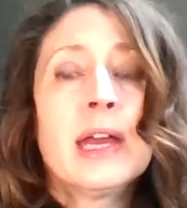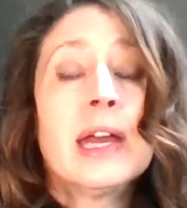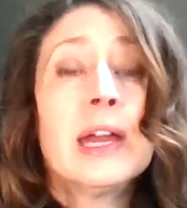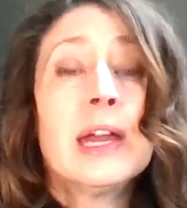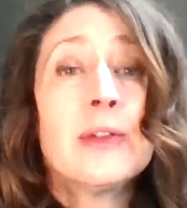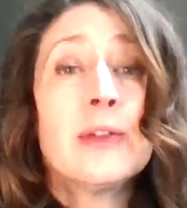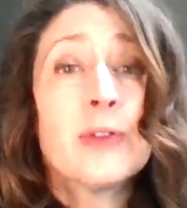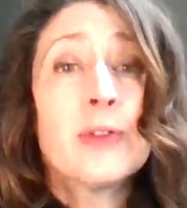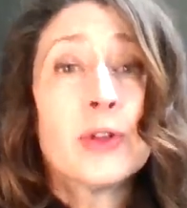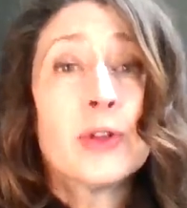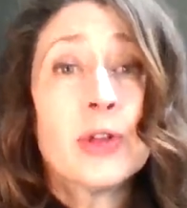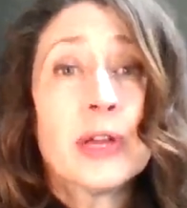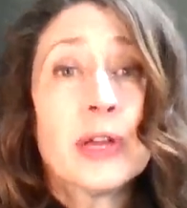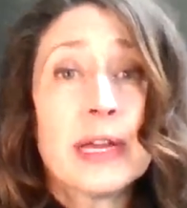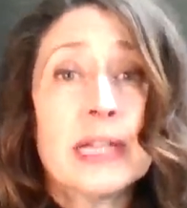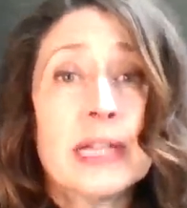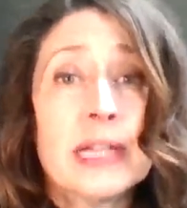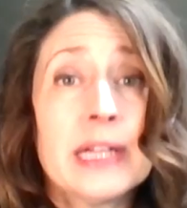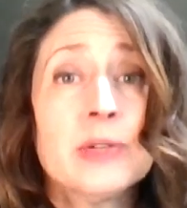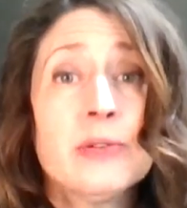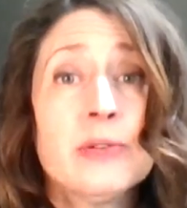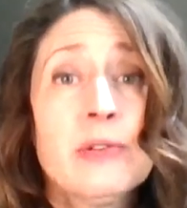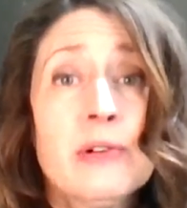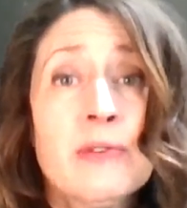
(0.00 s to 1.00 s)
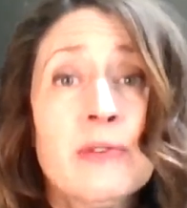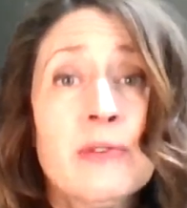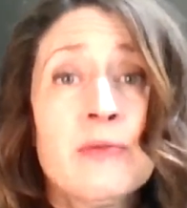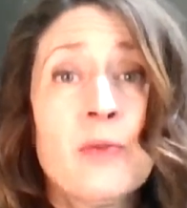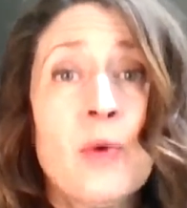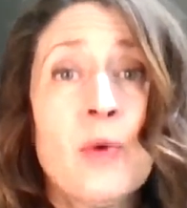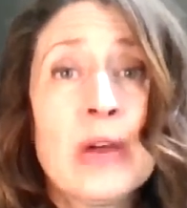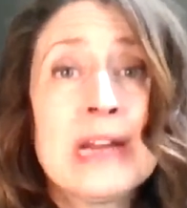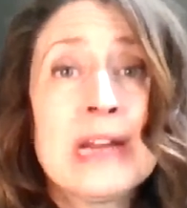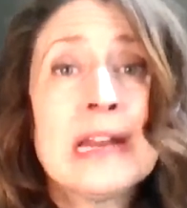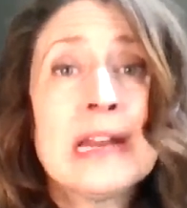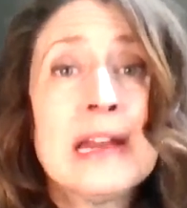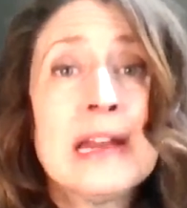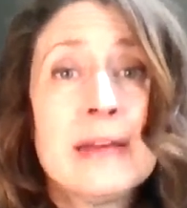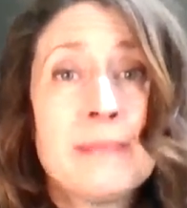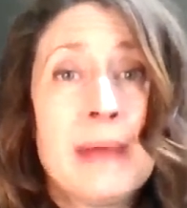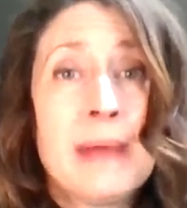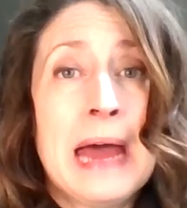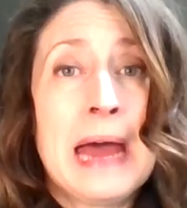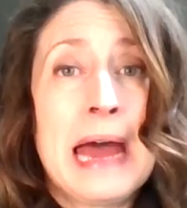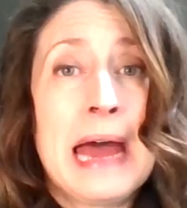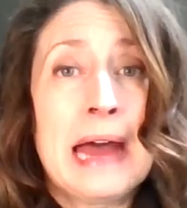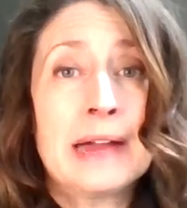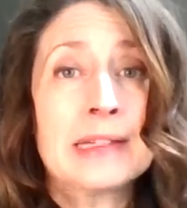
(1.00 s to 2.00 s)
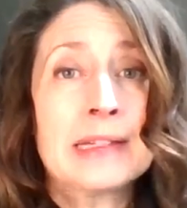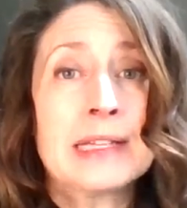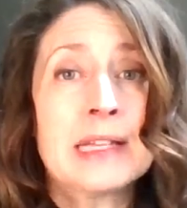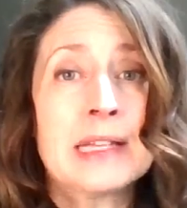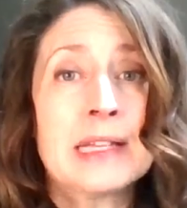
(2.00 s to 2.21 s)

If you're looking to avoid impact,